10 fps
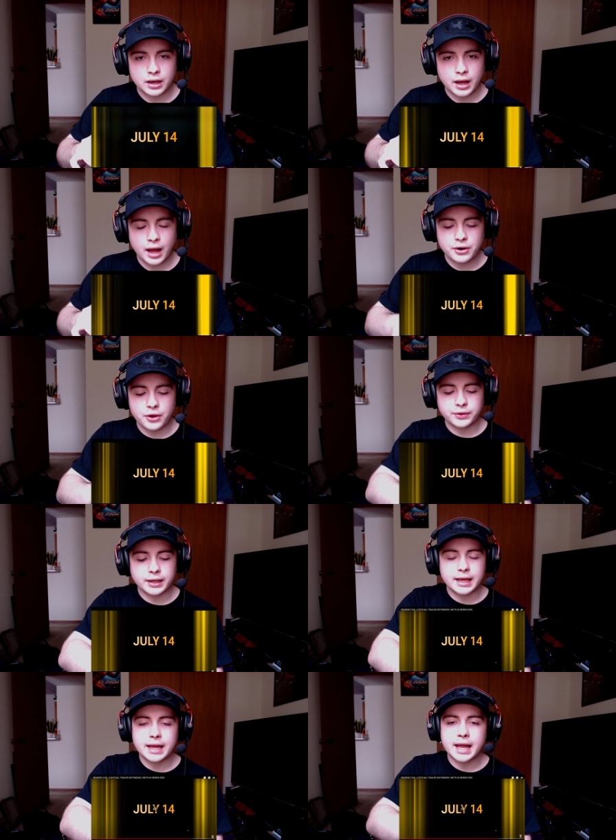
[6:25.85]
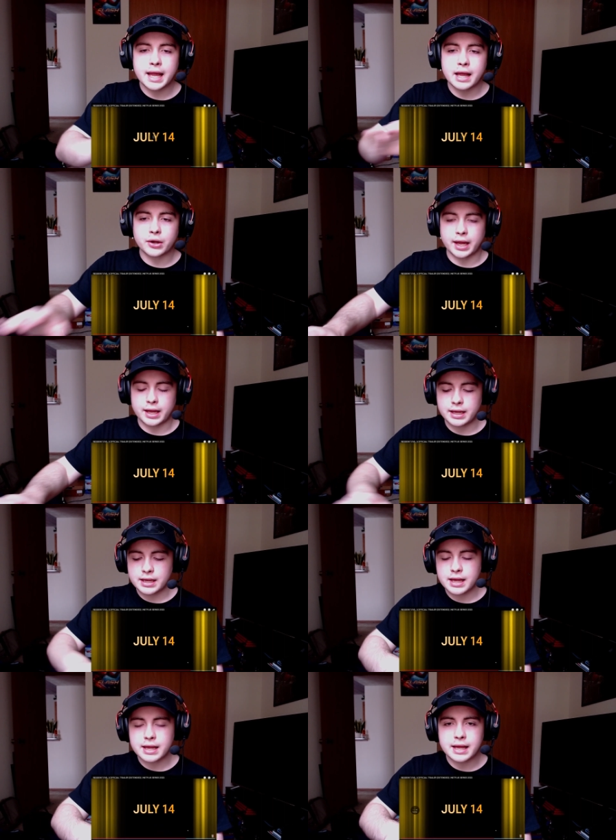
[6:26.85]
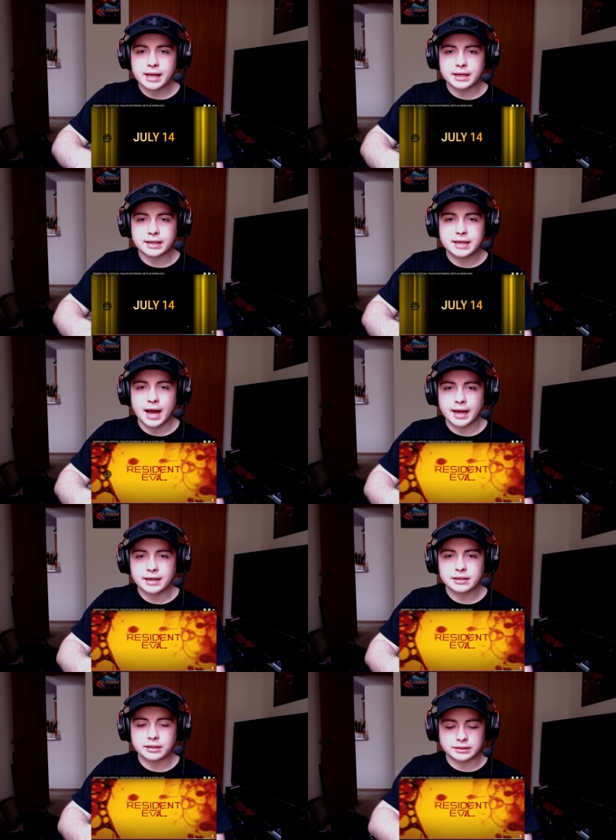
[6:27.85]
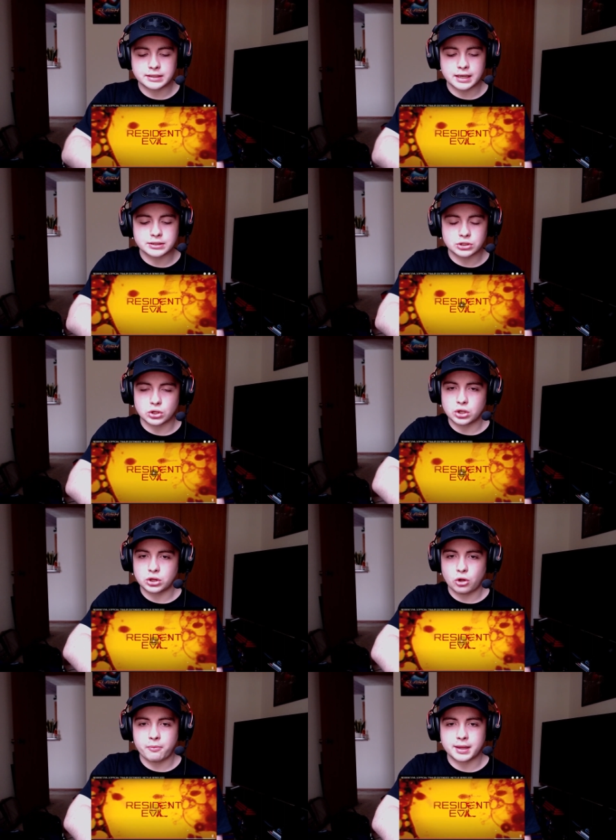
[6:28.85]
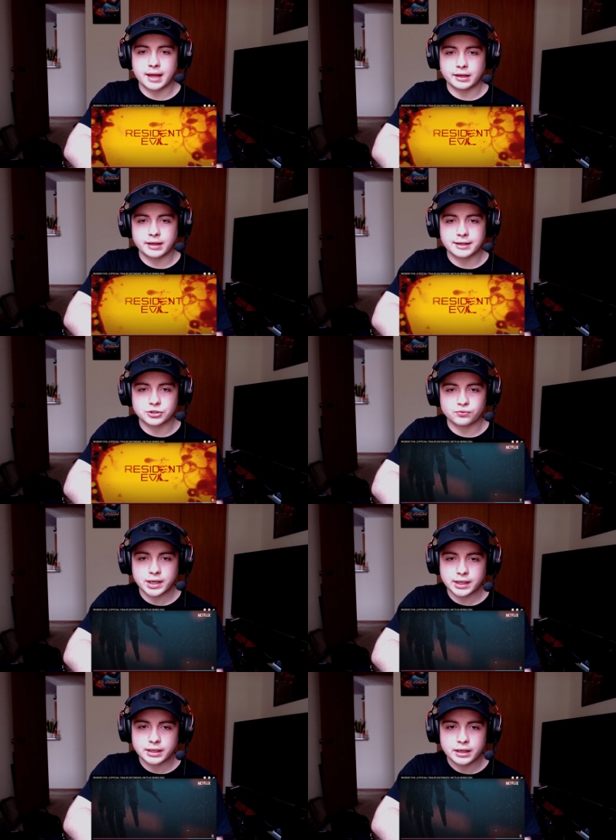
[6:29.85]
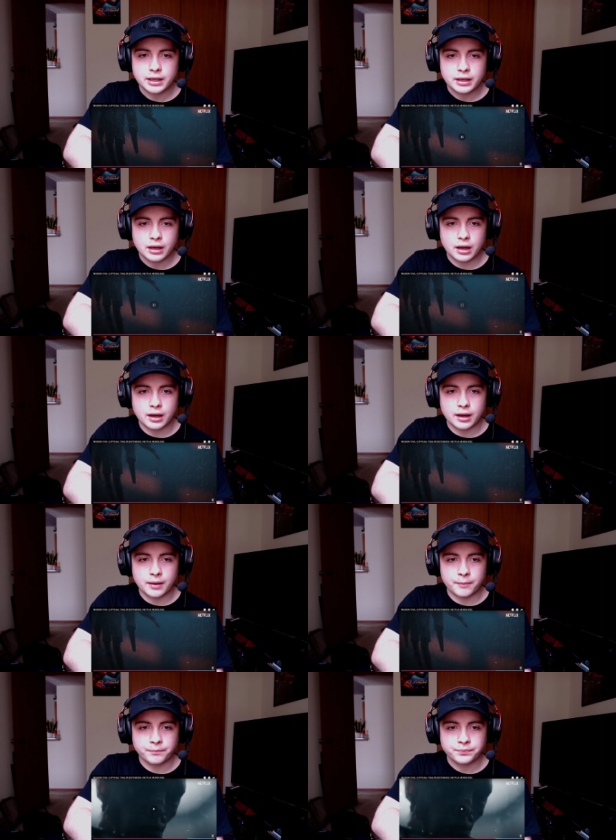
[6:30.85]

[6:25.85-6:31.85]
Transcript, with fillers: I don't know. It, it, it, okay, it, it, kind of does look a little bit like Lance Reddick. Um,